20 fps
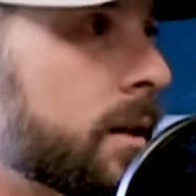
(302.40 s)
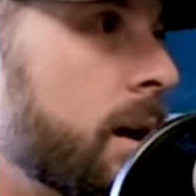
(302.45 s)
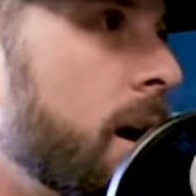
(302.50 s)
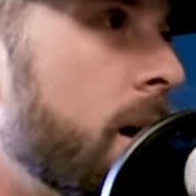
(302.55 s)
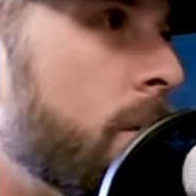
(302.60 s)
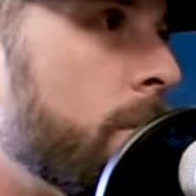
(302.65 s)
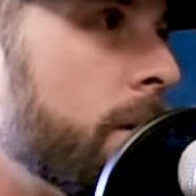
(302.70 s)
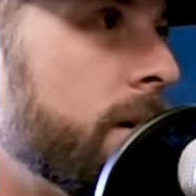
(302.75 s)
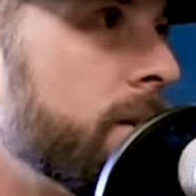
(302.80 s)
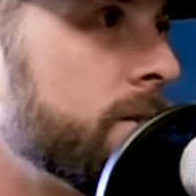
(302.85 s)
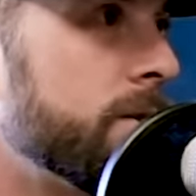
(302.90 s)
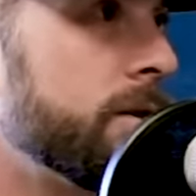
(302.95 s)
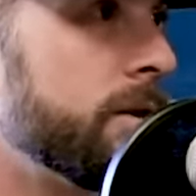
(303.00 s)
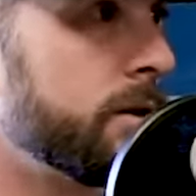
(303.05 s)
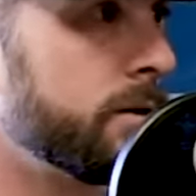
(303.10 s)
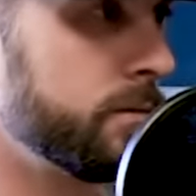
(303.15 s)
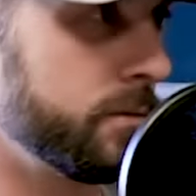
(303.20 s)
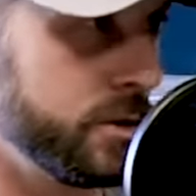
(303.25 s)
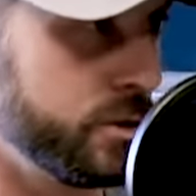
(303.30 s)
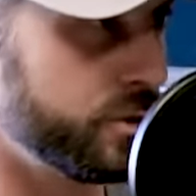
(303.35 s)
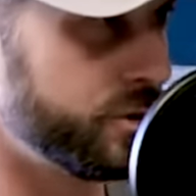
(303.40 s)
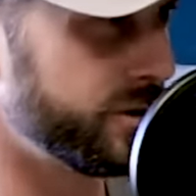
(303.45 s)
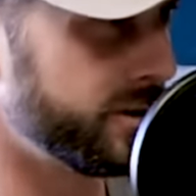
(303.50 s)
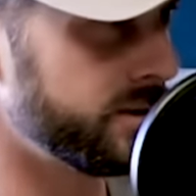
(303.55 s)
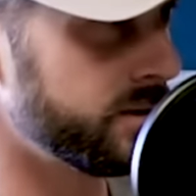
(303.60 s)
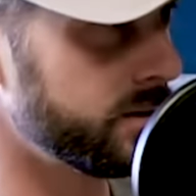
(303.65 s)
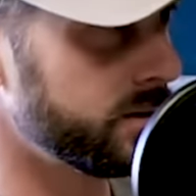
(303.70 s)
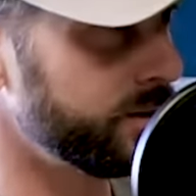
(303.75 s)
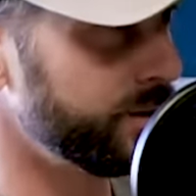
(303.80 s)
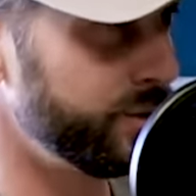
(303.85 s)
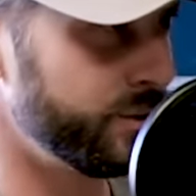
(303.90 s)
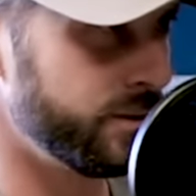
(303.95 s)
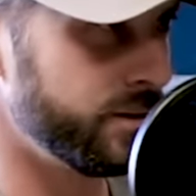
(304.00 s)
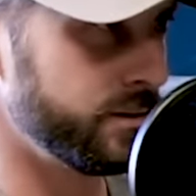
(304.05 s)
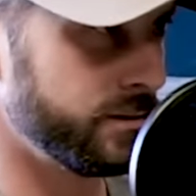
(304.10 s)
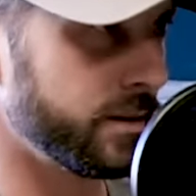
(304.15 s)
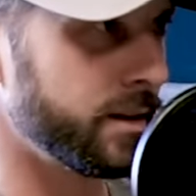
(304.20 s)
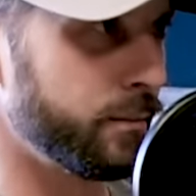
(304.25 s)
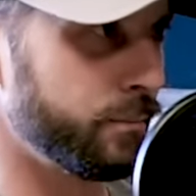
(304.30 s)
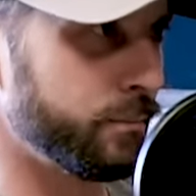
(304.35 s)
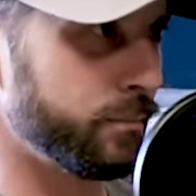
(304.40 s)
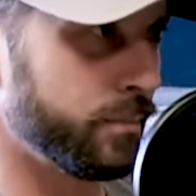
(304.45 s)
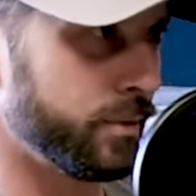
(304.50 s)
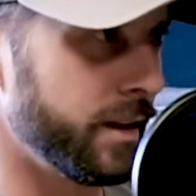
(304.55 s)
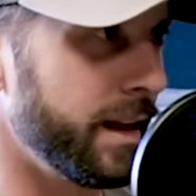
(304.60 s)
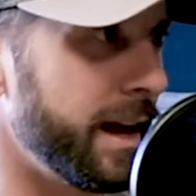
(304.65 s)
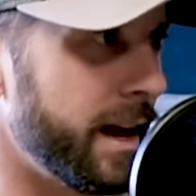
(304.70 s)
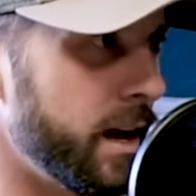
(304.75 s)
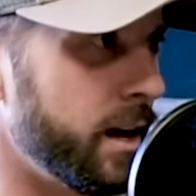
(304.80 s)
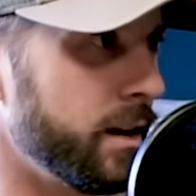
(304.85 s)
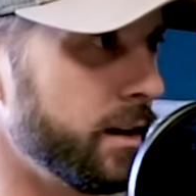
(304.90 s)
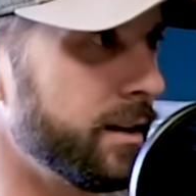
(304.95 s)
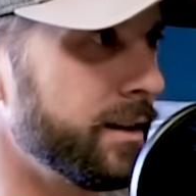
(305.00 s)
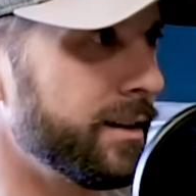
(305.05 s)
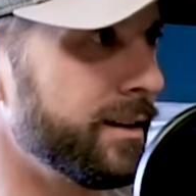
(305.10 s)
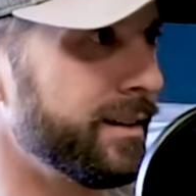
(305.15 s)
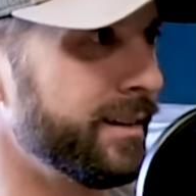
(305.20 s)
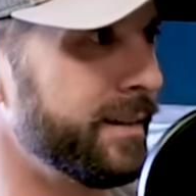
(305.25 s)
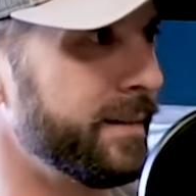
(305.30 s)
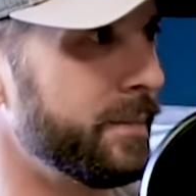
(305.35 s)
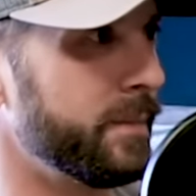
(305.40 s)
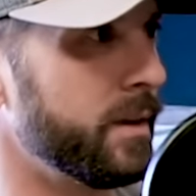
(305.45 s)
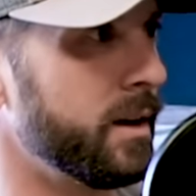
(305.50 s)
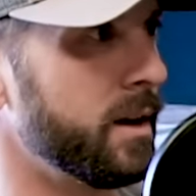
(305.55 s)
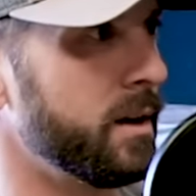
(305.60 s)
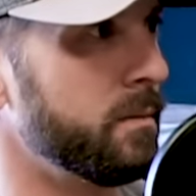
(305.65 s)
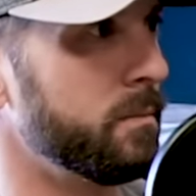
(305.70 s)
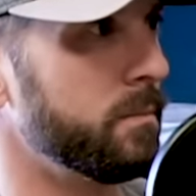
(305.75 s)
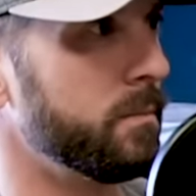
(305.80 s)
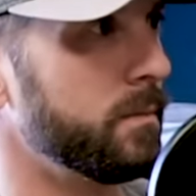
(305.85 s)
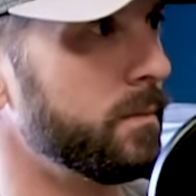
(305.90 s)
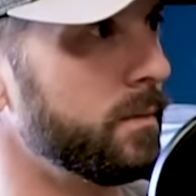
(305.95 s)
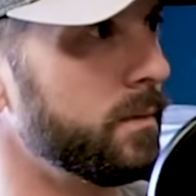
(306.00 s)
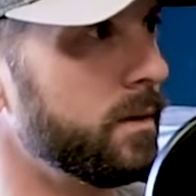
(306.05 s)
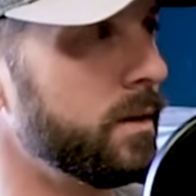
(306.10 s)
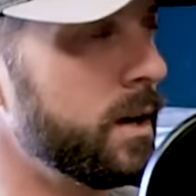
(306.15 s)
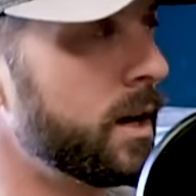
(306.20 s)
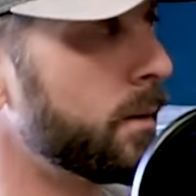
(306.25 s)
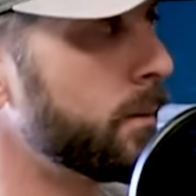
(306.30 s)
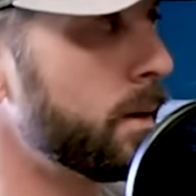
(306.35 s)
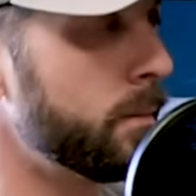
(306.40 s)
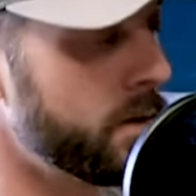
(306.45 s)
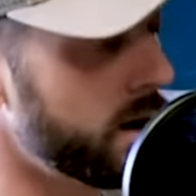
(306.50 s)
like, "Oh, why aren't you know you should you should come play?" Um, and on my